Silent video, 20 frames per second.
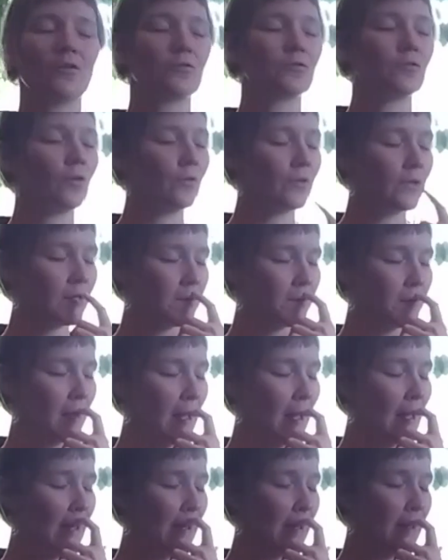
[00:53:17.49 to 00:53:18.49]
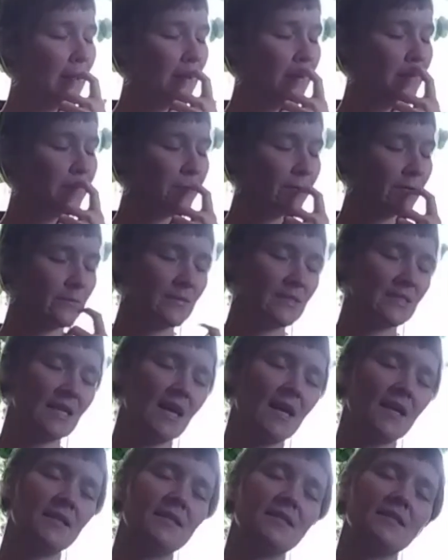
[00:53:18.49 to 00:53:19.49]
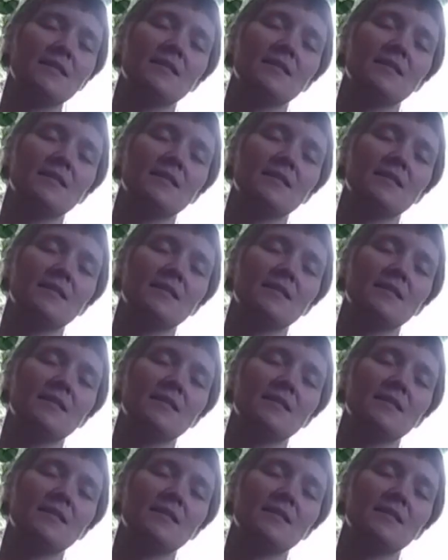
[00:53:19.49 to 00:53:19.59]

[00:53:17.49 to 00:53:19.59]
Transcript: rolling your head from side to